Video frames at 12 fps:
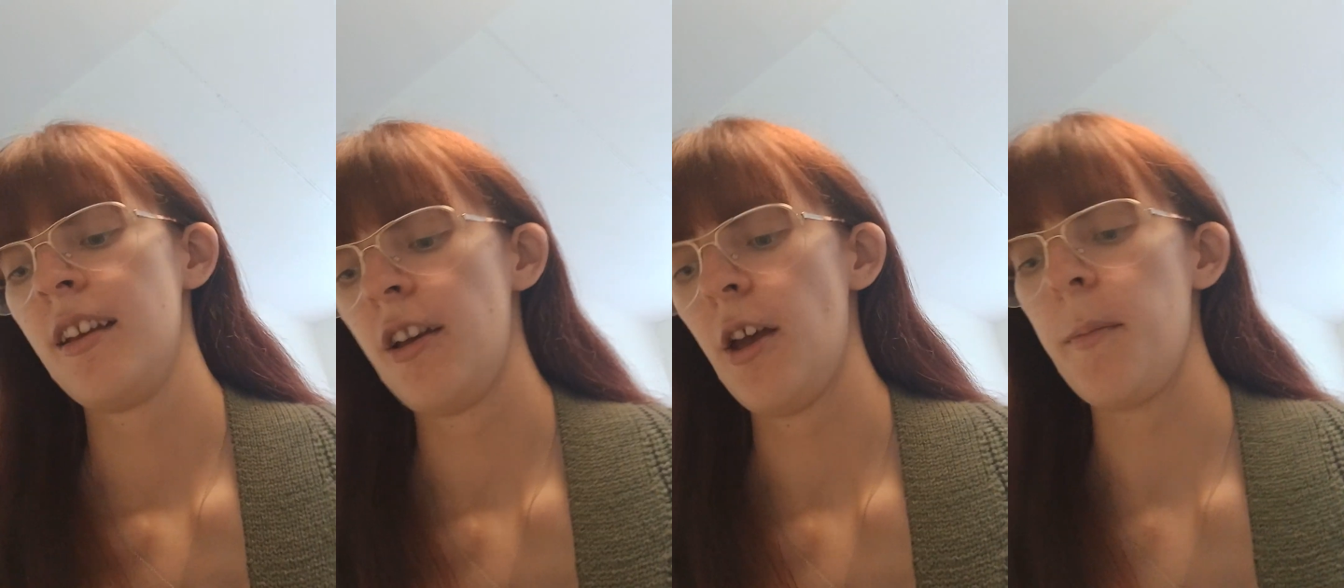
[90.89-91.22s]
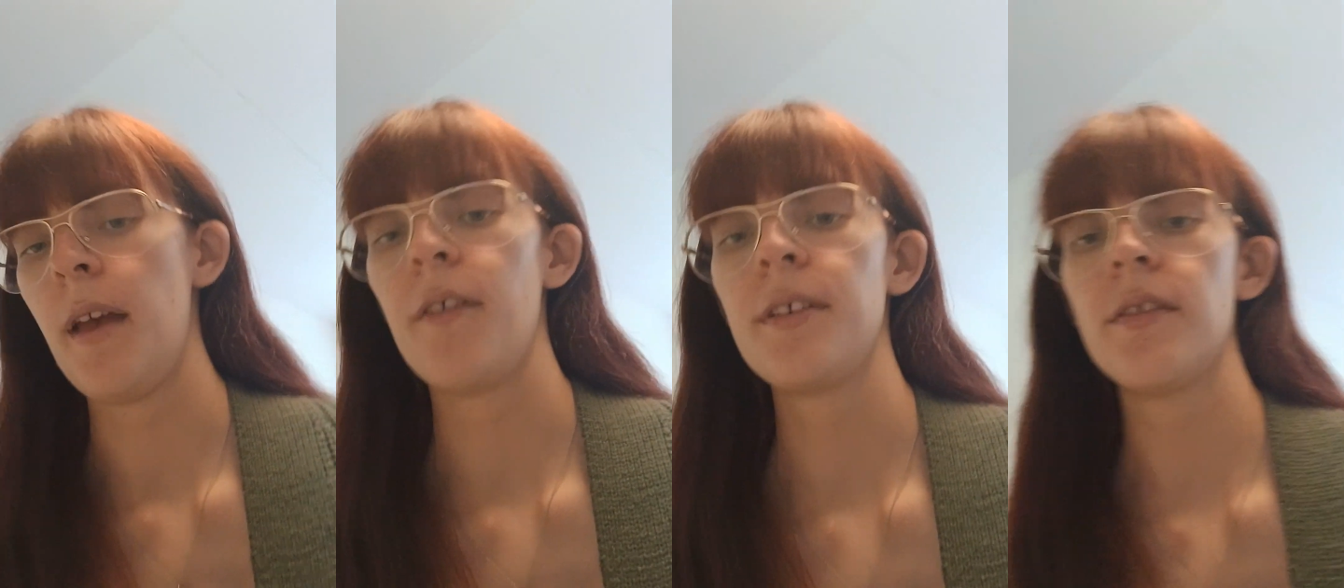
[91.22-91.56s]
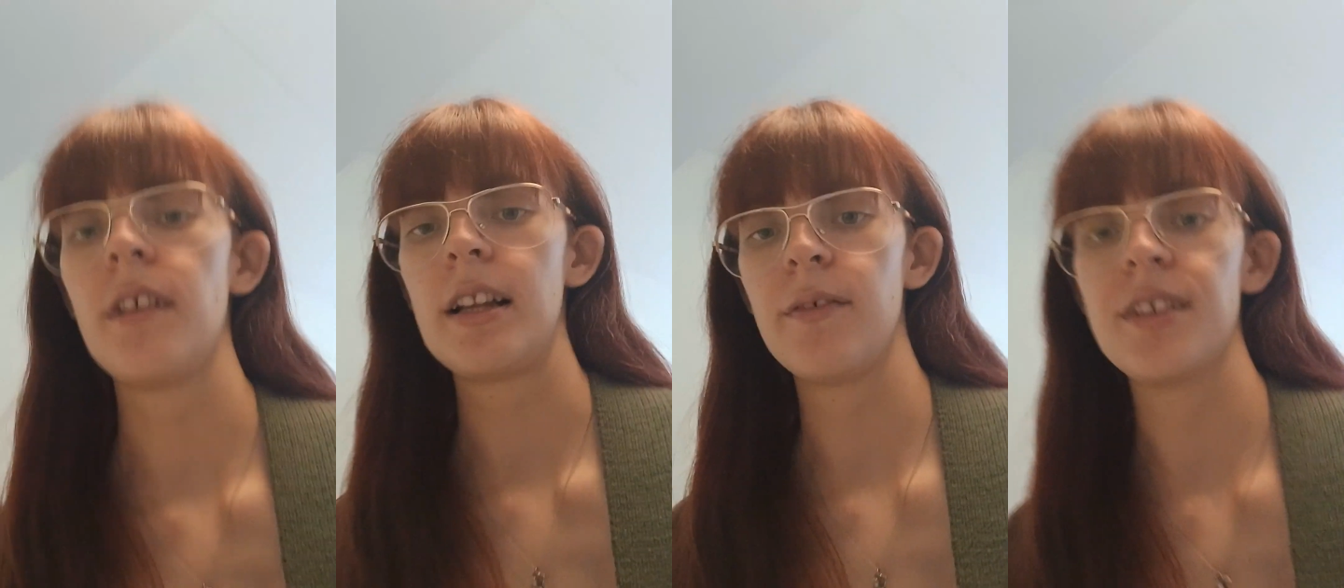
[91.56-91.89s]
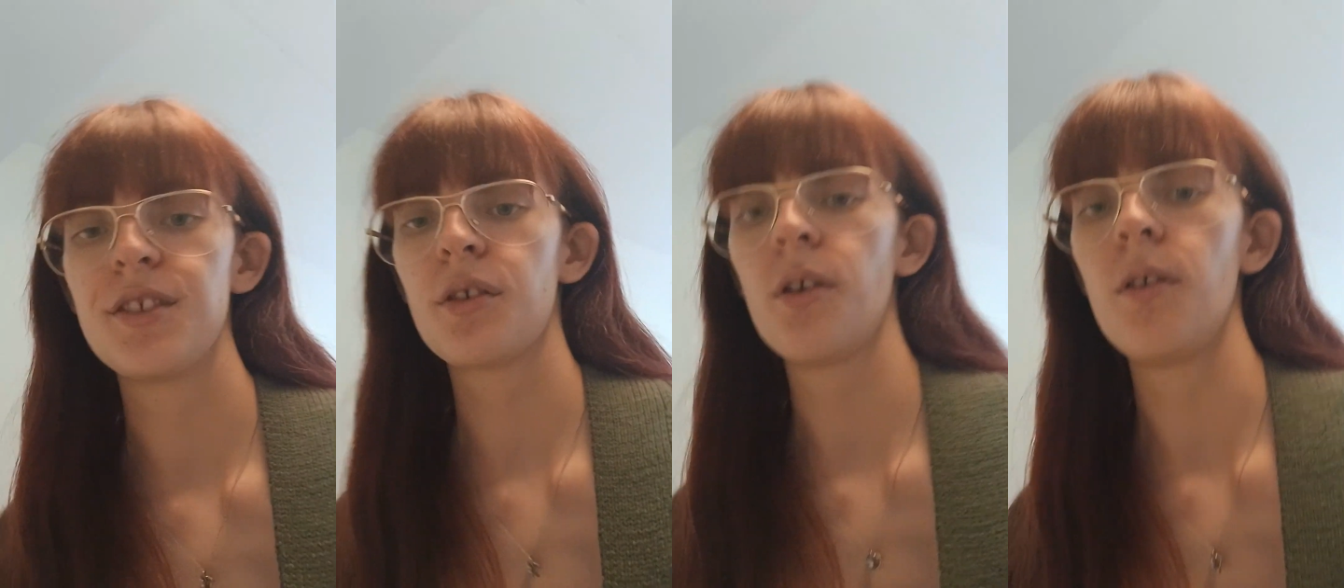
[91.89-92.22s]
and you have to have like the
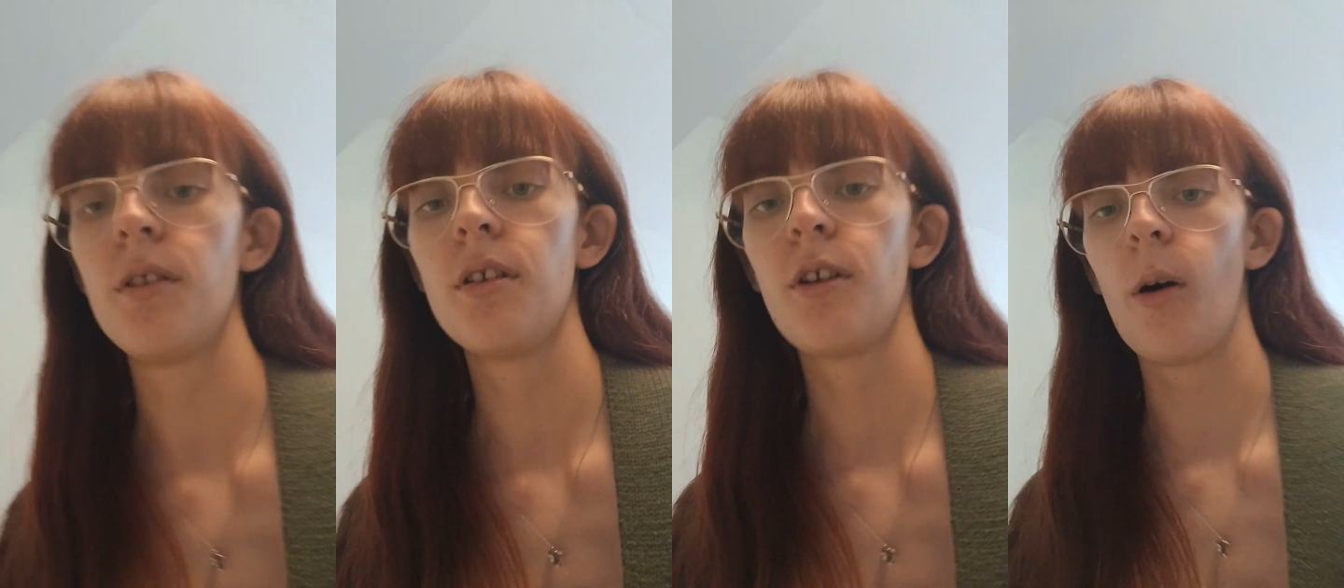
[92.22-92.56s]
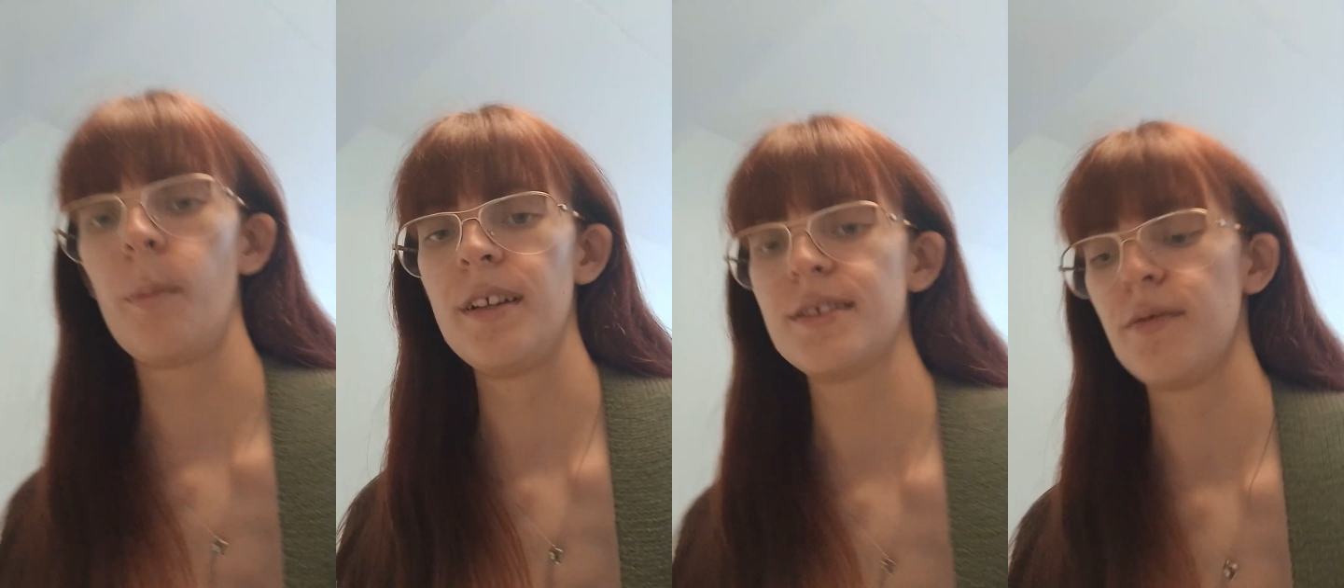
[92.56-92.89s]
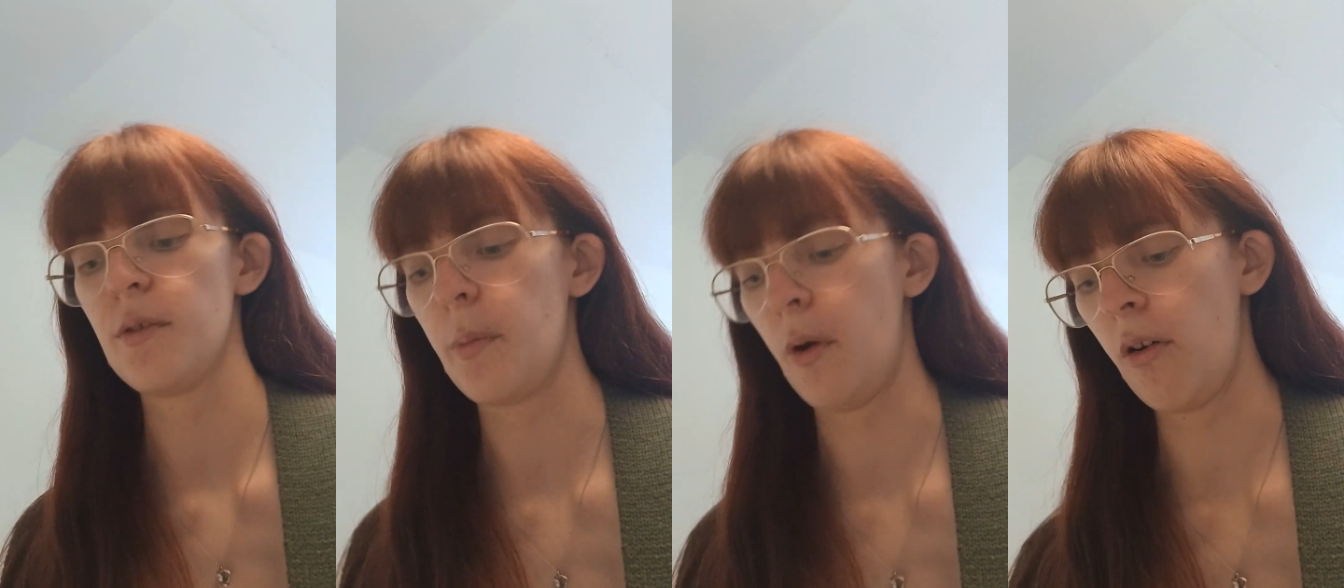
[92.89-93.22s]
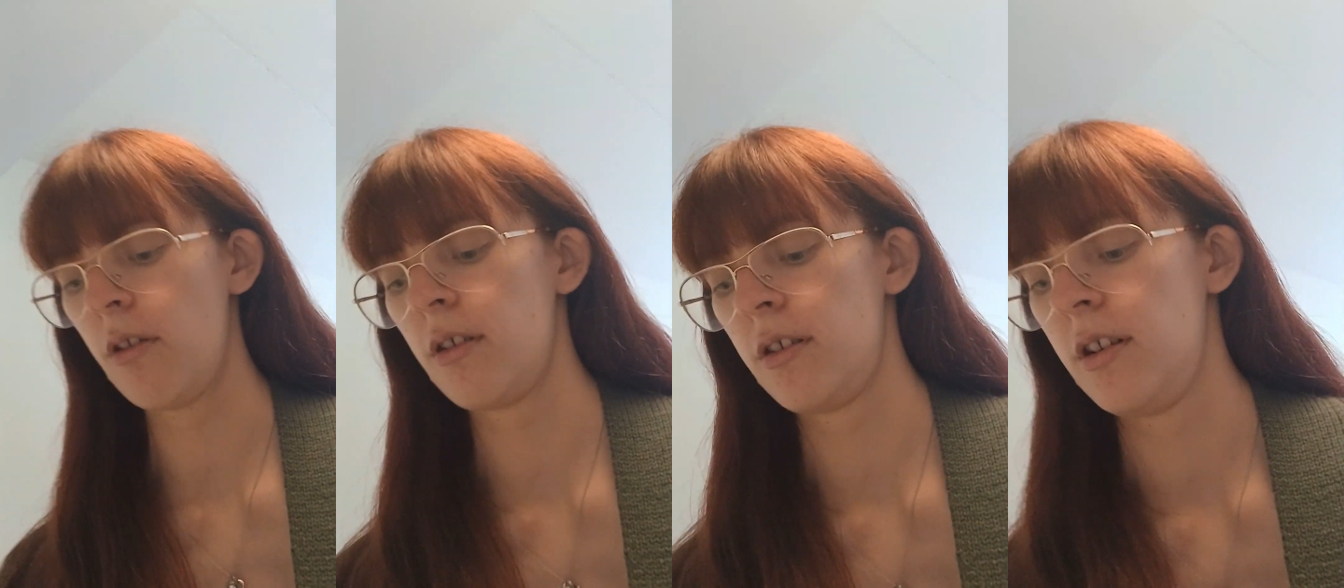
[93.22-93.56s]
physical copies of the book,
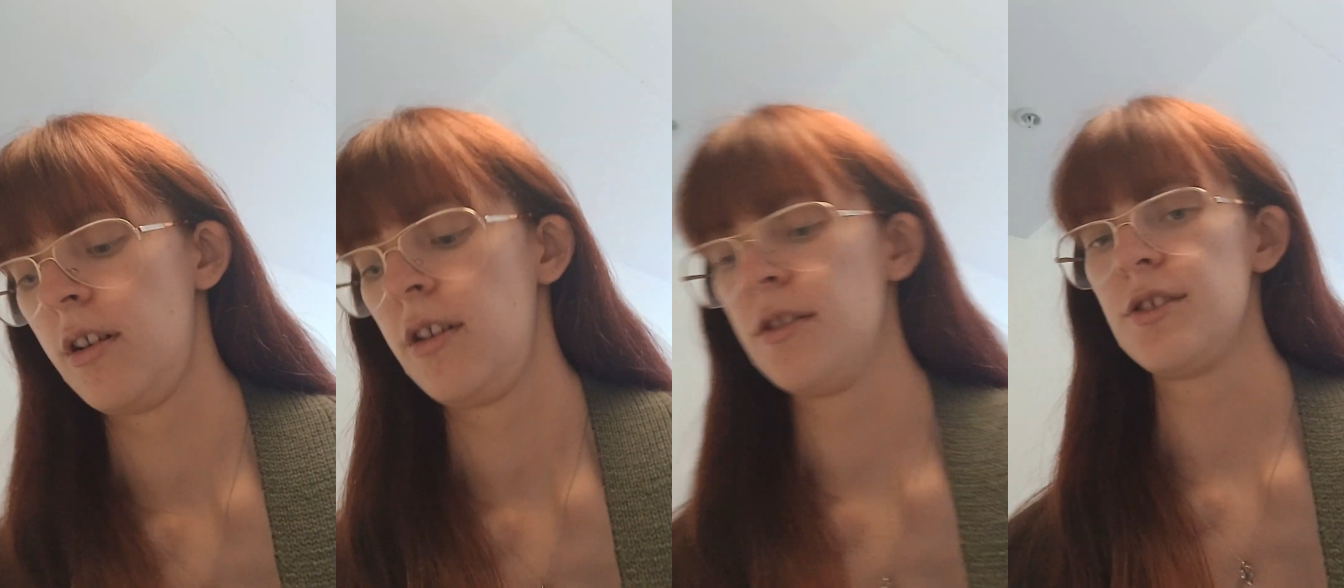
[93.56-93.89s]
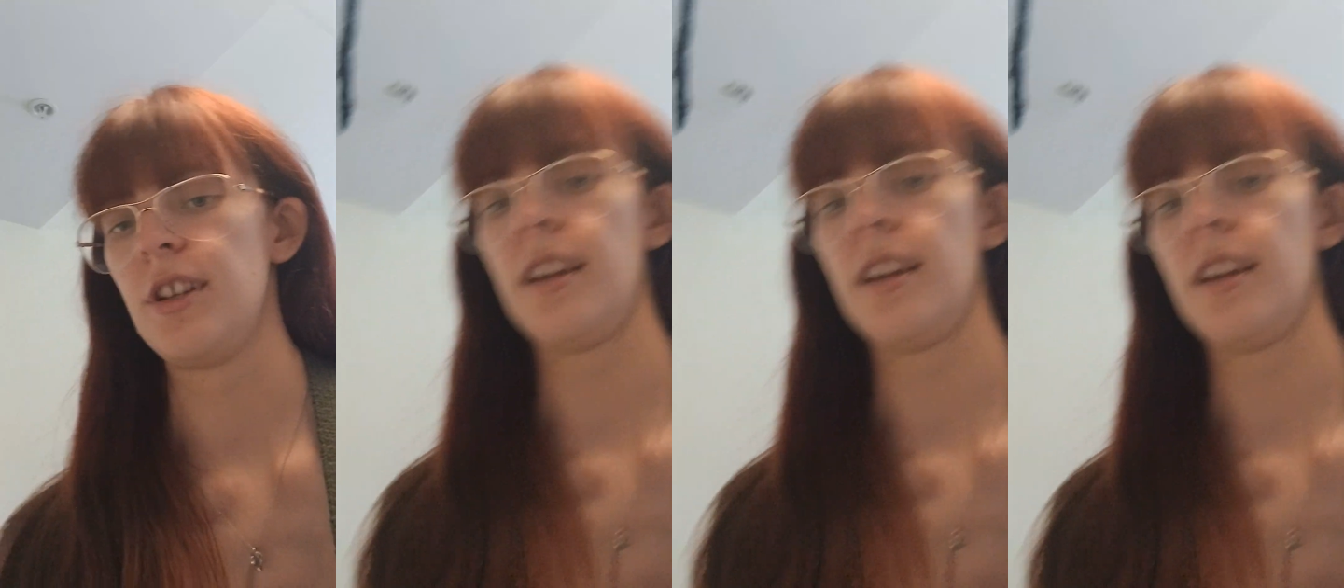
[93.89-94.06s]
so you